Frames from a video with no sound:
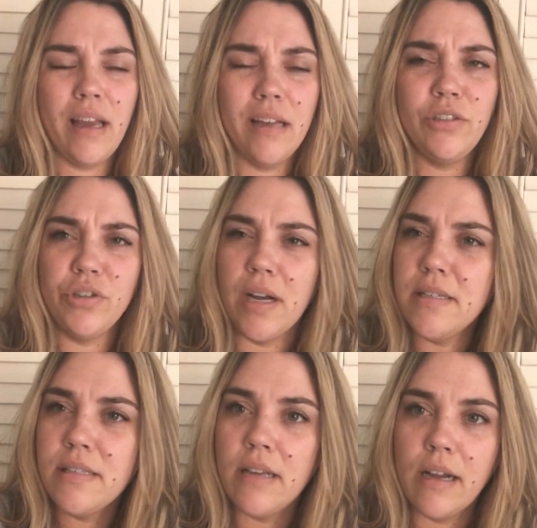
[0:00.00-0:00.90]

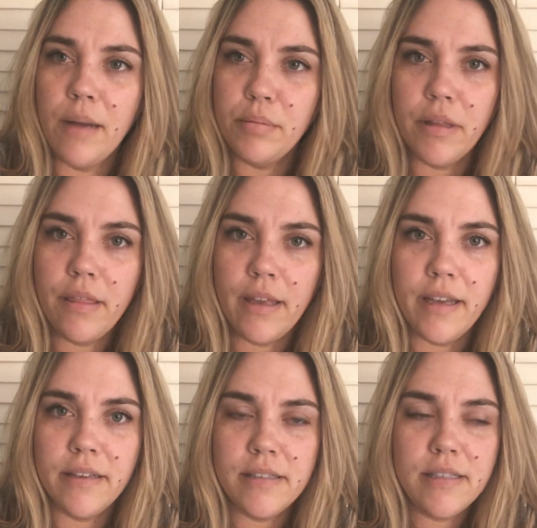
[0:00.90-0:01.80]
address a couple of
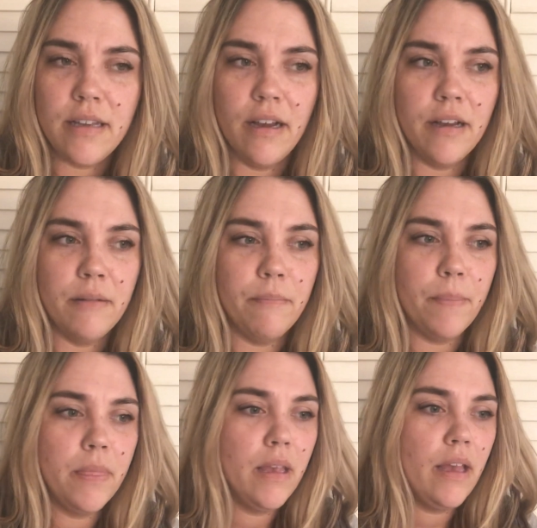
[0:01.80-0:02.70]
things. I
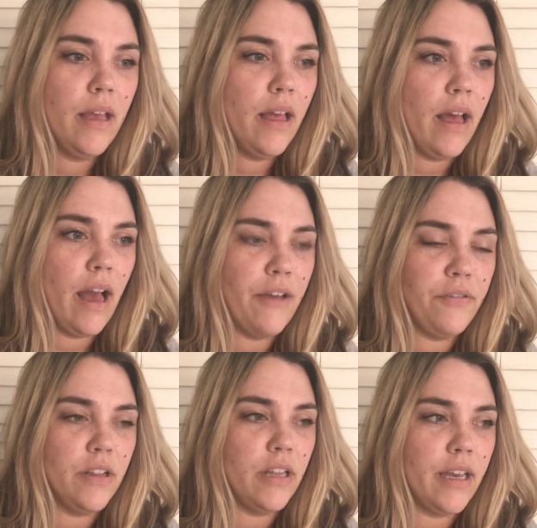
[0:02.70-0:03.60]

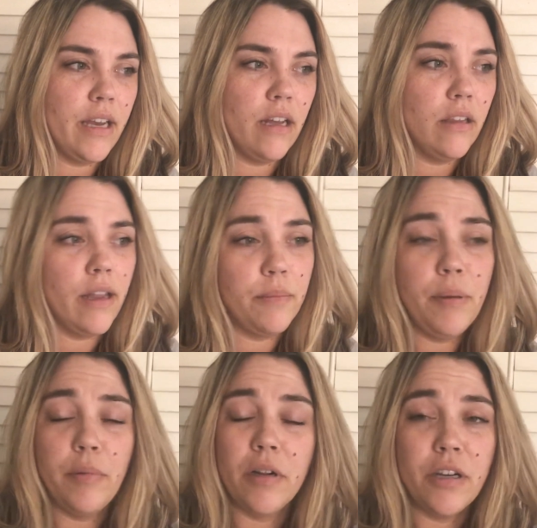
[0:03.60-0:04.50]
feel like a lot of
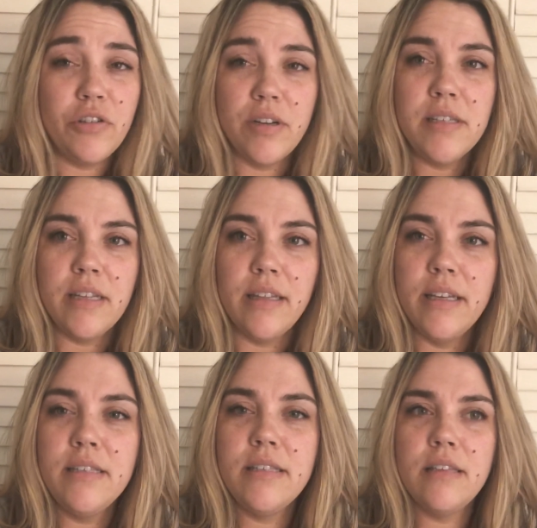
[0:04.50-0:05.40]
people are addressing
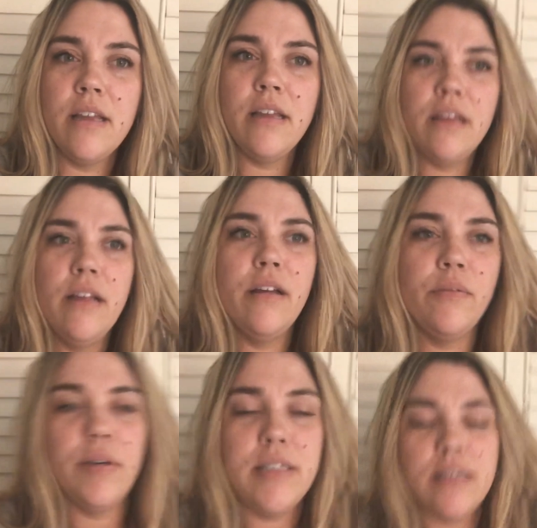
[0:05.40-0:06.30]
this
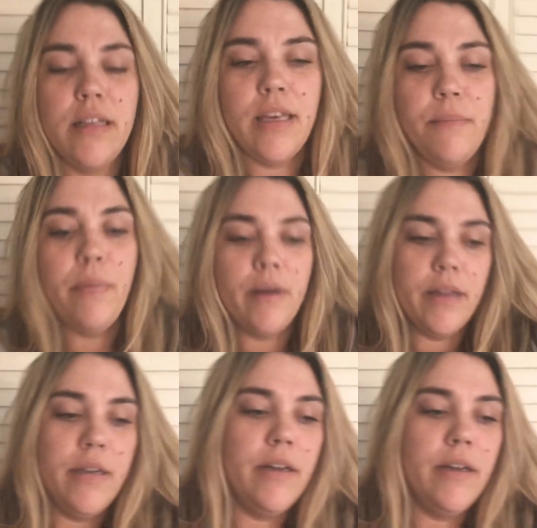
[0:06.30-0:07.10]
recently, but